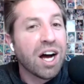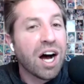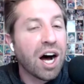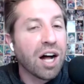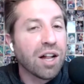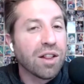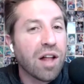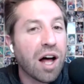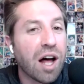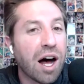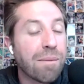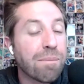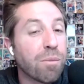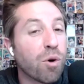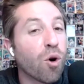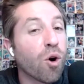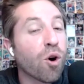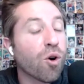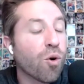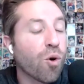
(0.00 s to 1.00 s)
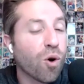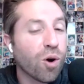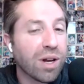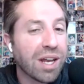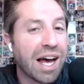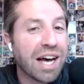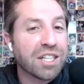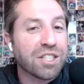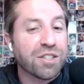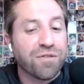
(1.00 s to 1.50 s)
a lot more or
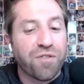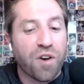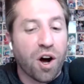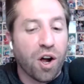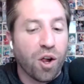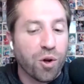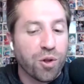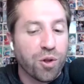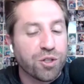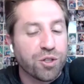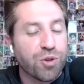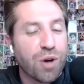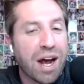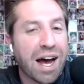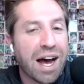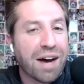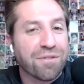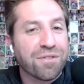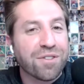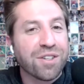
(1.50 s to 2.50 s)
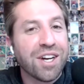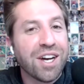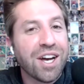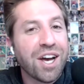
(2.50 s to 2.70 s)
less following the draft?